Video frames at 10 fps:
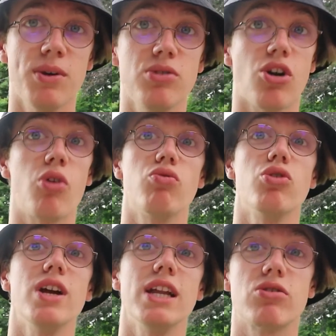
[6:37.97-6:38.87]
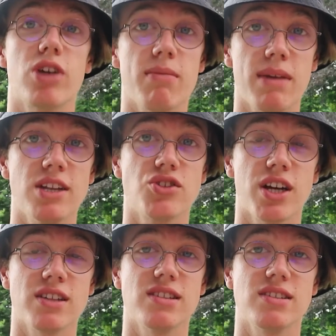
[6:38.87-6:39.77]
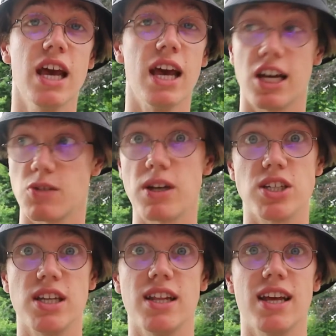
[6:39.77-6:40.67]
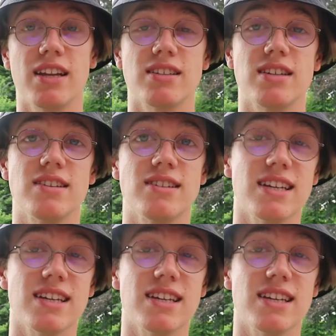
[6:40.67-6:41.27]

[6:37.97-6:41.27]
who don't really create many chances, especially near the end of the season.